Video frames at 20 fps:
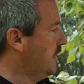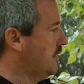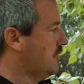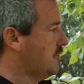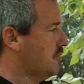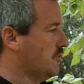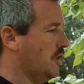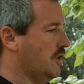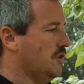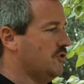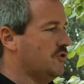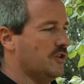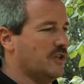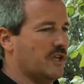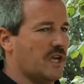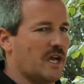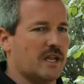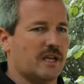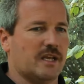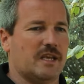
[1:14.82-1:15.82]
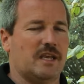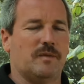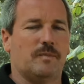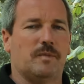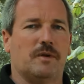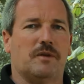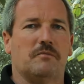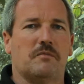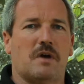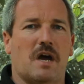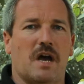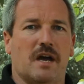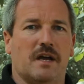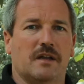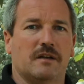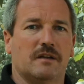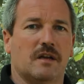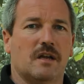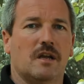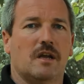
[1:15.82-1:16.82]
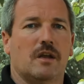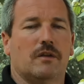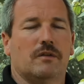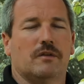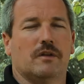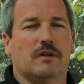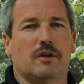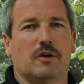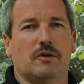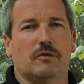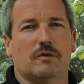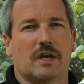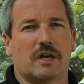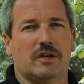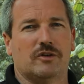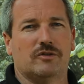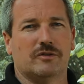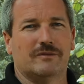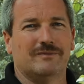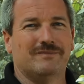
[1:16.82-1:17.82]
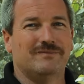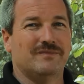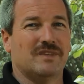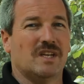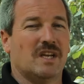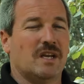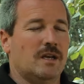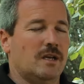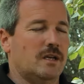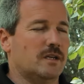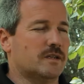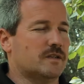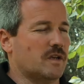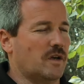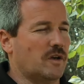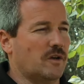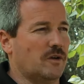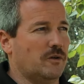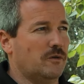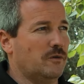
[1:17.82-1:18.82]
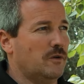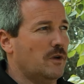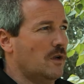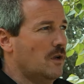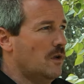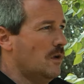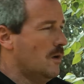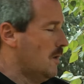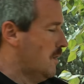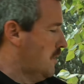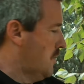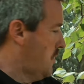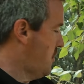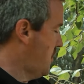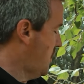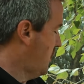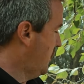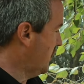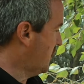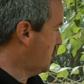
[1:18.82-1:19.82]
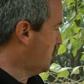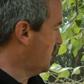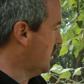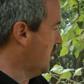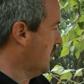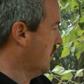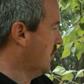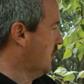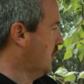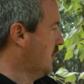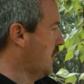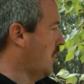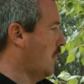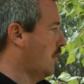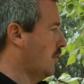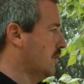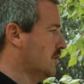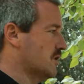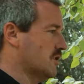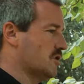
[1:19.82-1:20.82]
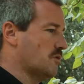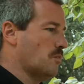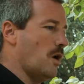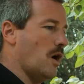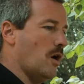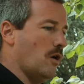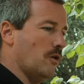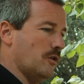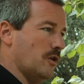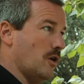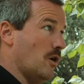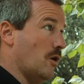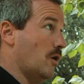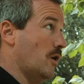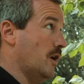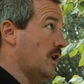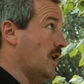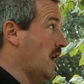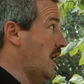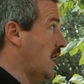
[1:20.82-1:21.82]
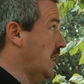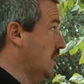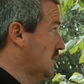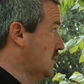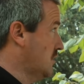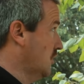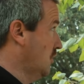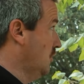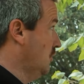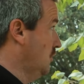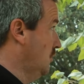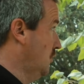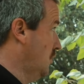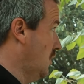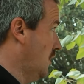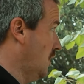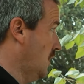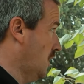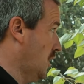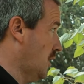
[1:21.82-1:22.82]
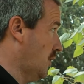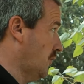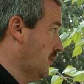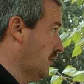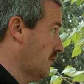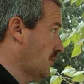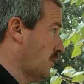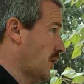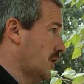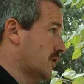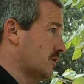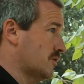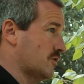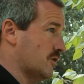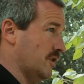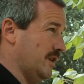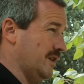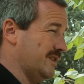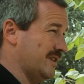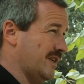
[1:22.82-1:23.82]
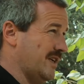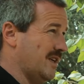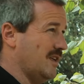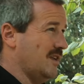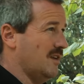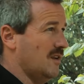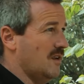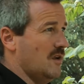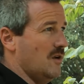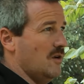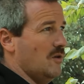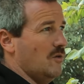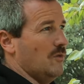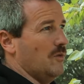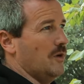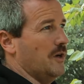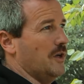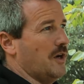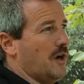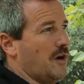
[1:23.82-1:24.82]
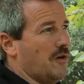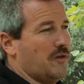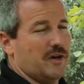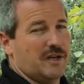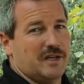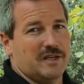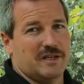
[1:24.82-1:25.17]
these trees, you got to keep in mind the location. And so this particular yard is a small yard. It had two river birch trees in it. One already